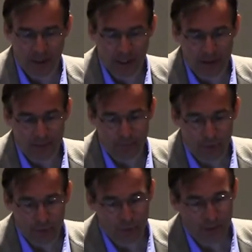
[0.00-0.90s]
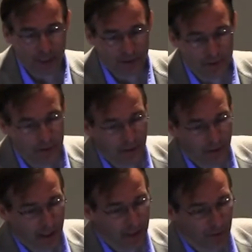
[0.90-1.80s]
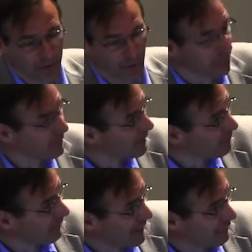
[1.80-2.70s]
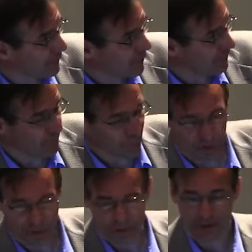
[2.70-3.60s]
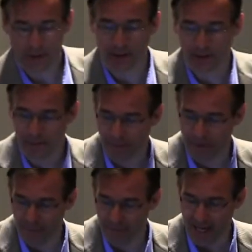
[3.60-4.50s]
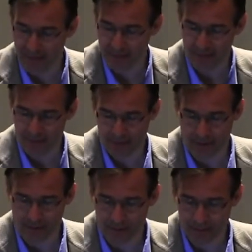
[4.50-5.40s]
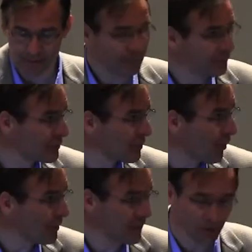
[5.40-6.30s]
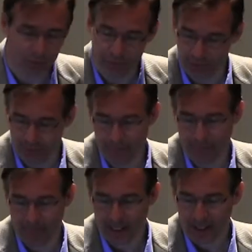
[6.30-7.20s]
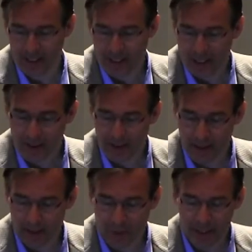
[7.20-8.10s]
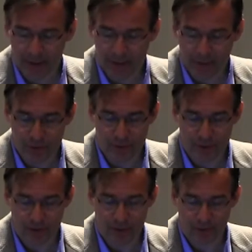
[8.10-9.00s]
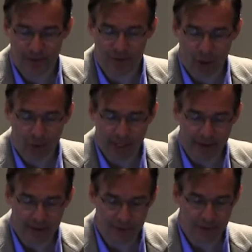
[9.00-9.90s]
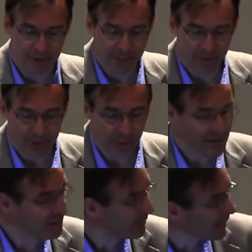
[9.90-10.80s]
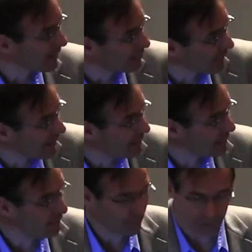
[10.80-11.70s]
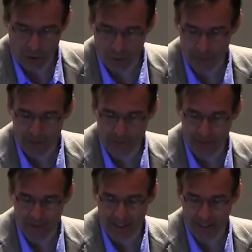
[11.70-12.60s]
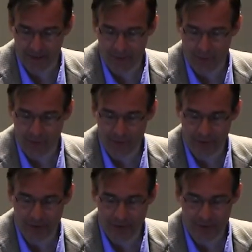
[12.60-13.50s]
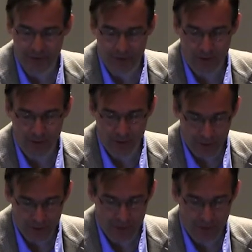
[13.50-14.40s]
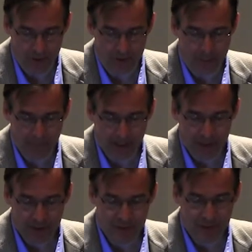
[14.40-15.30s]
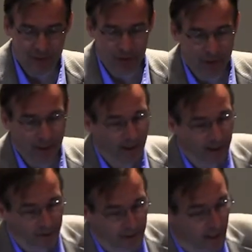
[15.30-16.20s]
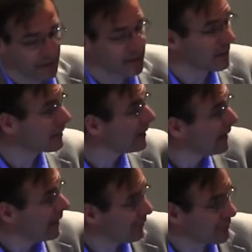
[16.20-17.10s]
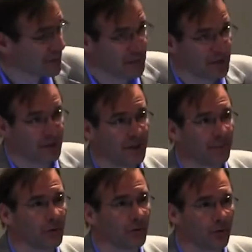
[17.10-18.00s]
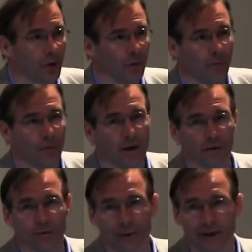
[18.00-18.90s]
In blue there you see the Eastern European platform, which is very fast, presumably cold. And in red, you see the slower areas, for example, the Western Mediterranean, which opened up in the last 30 million years or so ago. You see Turkey and you see Iceland. And so this is a typical global model,